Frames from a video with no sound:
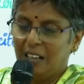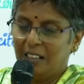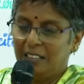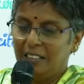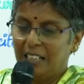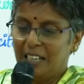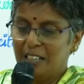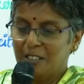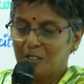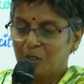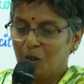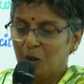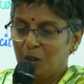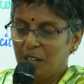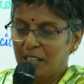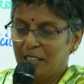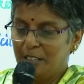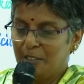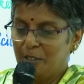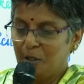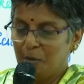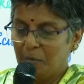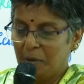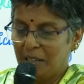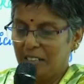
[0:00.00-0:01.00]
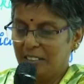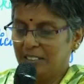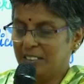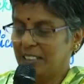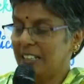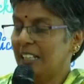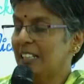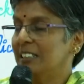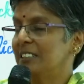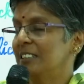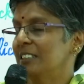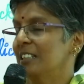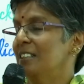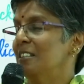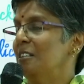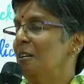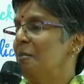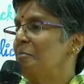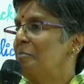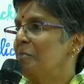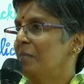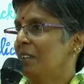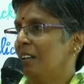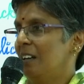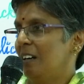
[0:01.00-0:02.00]
Then role in human education.
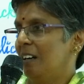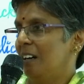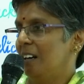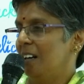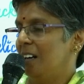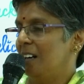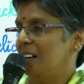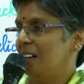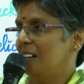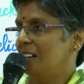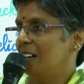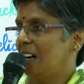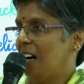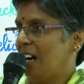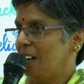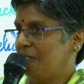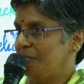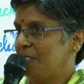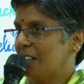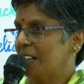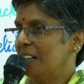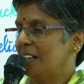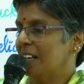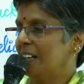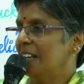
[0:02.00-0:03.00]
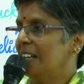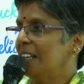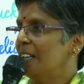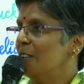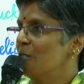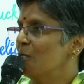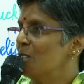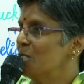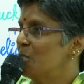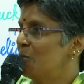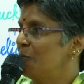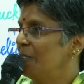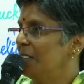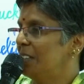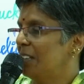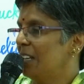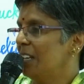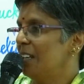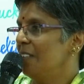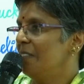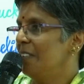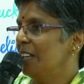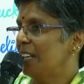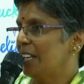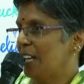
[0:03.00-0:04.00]
Uh, after attending
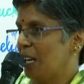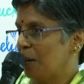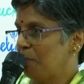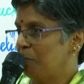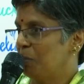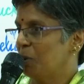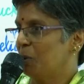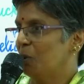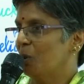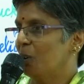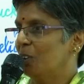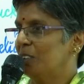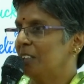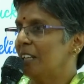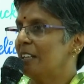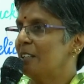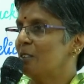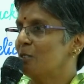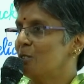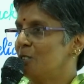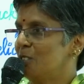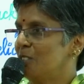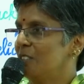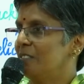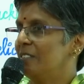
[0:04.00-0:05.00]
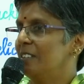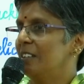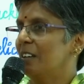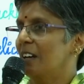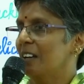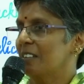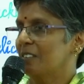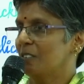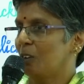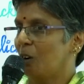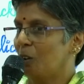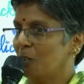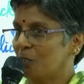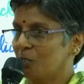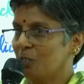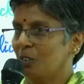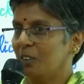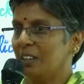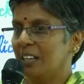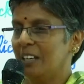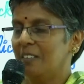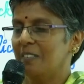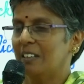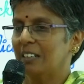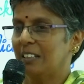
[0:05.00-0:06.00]
UHV3, we came to know that UGC has
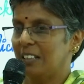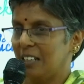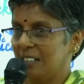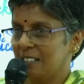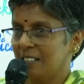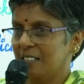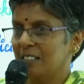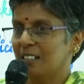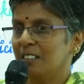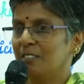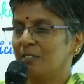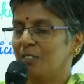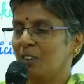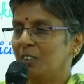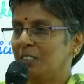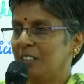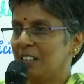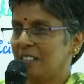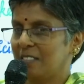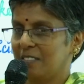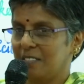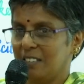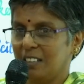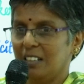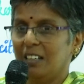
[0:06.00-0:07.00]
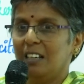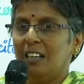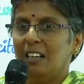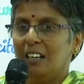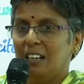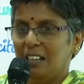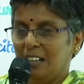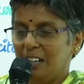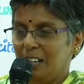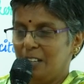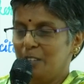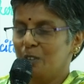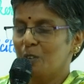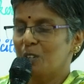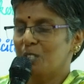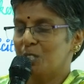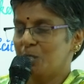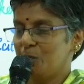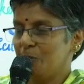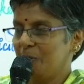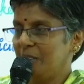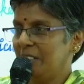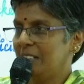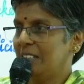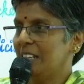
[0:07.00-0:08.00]
also given concern for this uh,
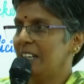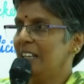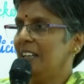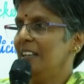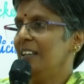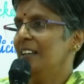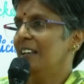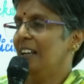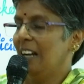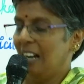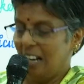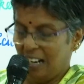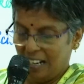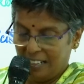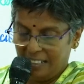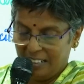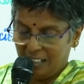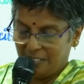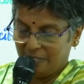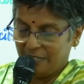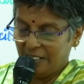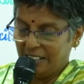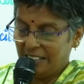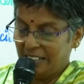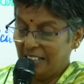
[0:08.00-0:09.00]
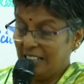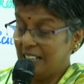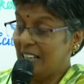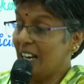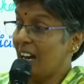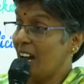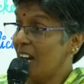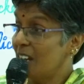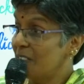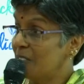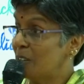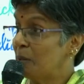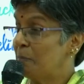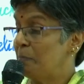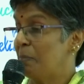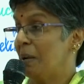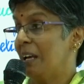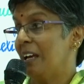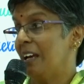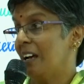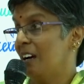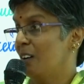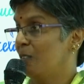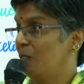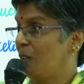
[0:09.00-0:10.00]
UHV3 and definitely I will
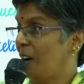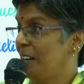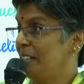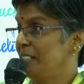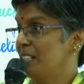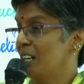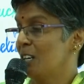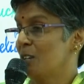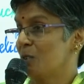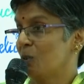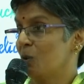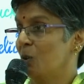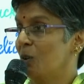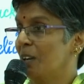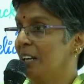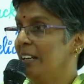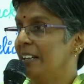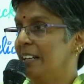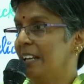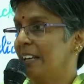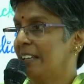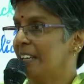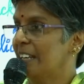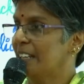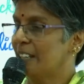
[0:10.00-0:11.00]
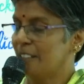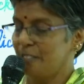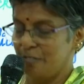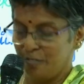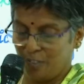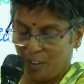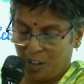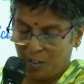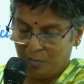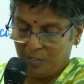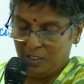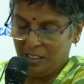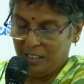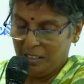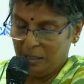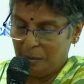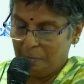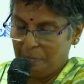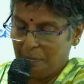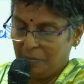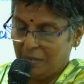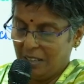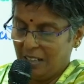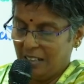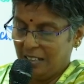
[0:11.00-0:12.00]
play a vital role in taking it forward.
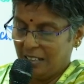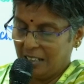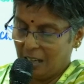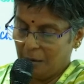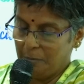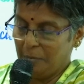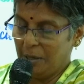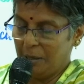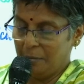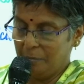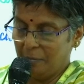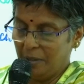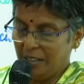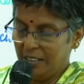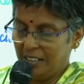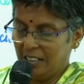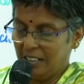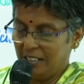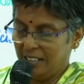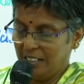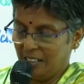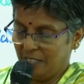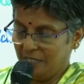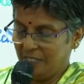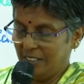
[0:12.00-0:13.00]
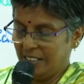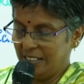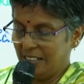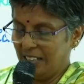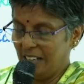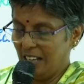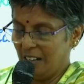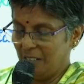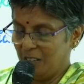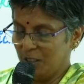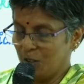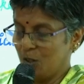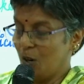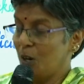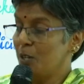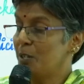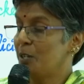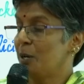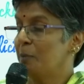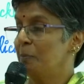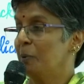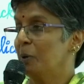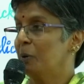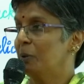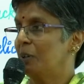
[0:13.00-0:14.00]
Commitment, definitely I will
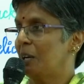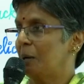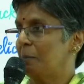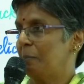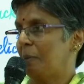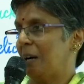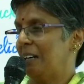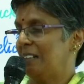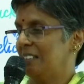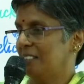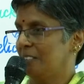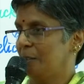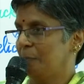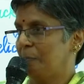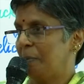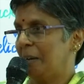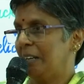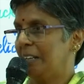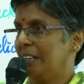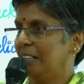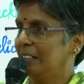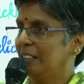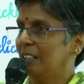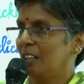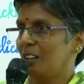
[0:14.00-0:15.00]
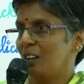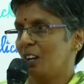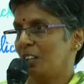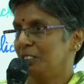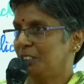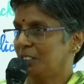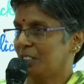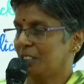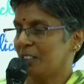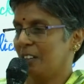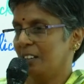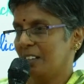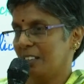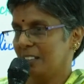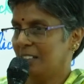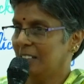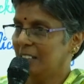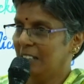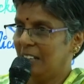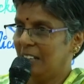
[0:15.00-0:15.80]
contribute and participate in the larger order.